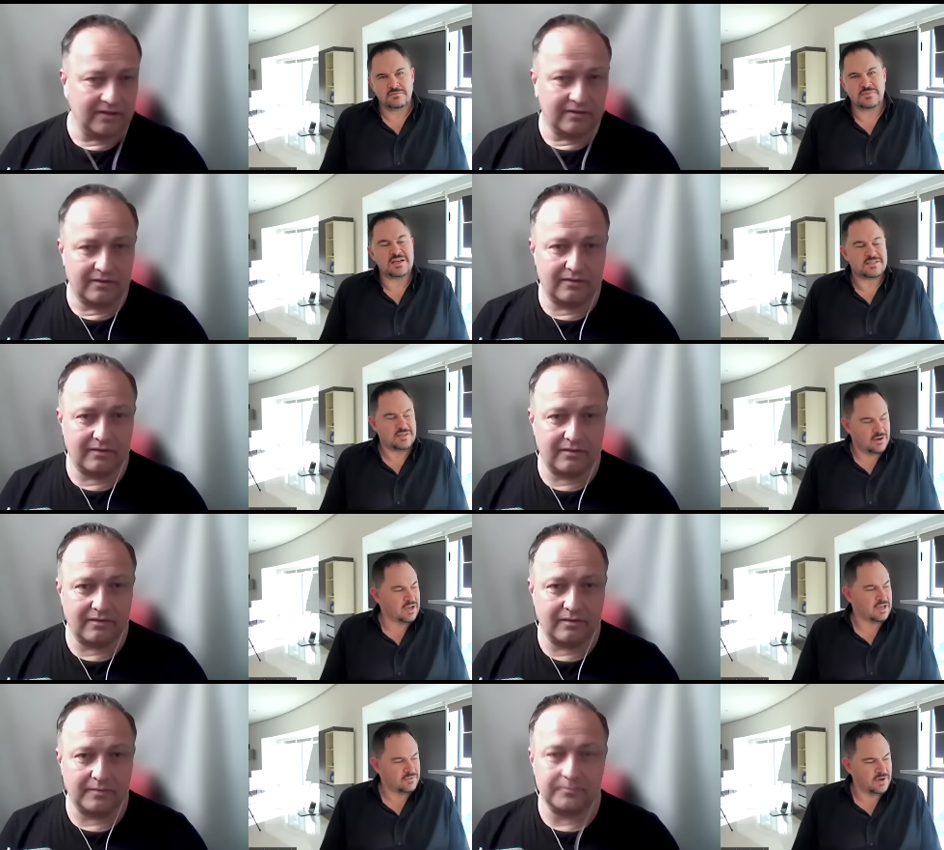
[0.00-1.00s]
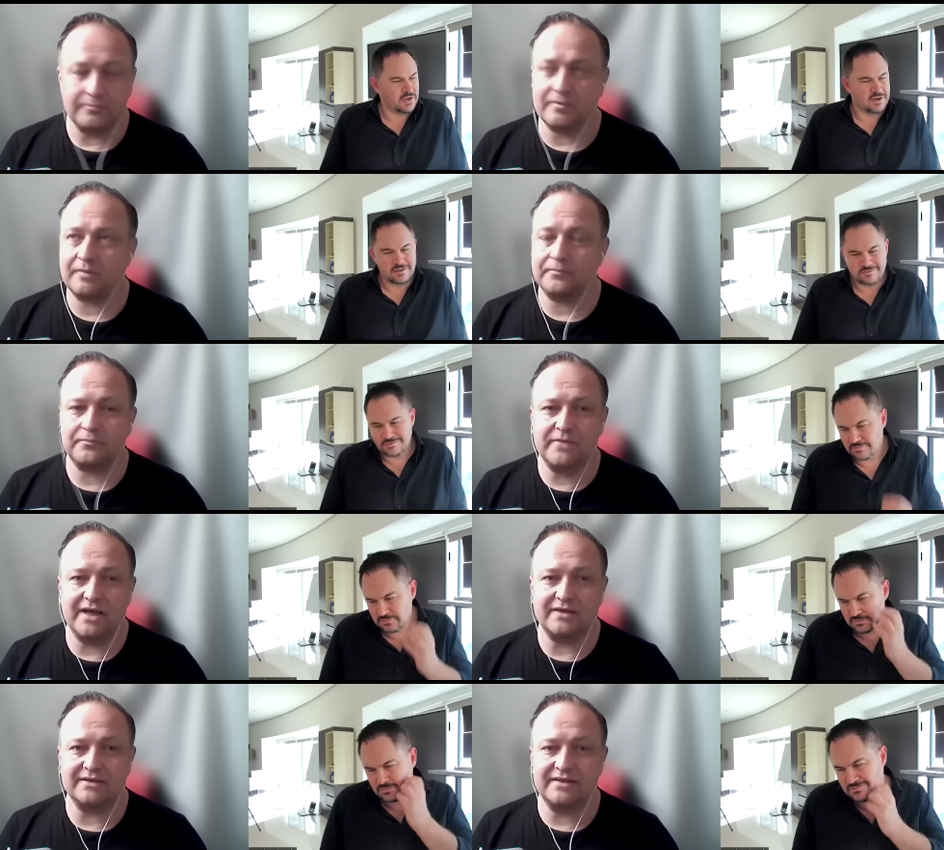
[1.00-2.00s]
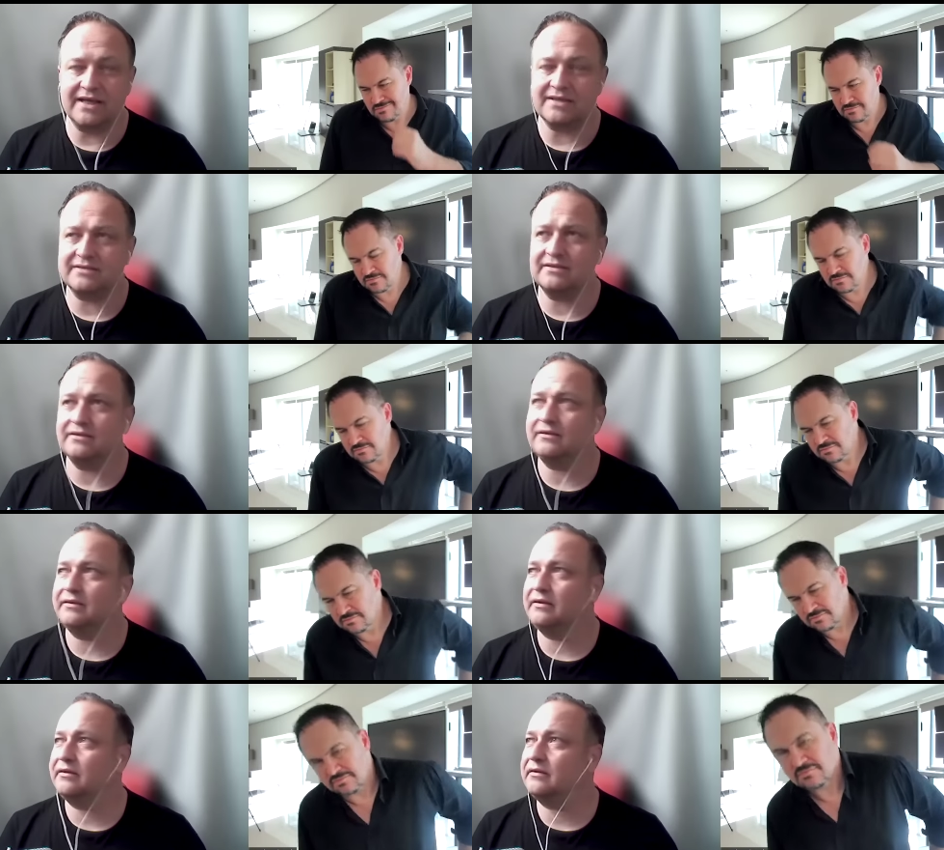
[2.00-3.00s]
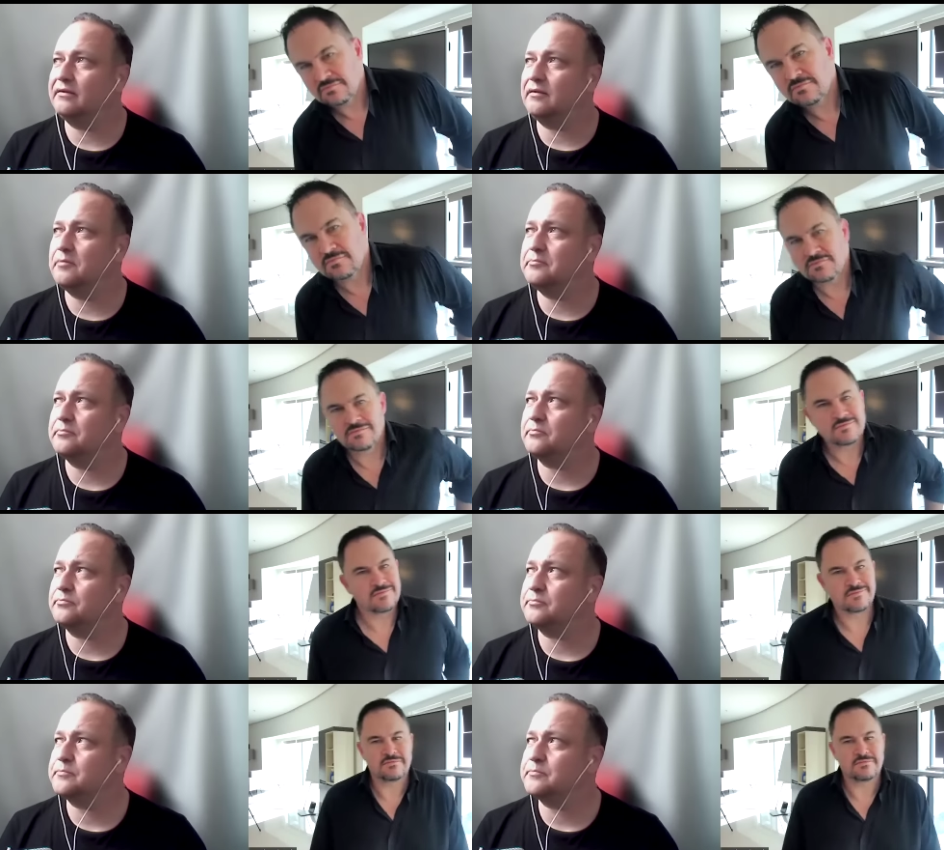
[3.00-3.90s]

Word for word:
Speaker 1: Nice. Um, Very good. Yes, yes. Um,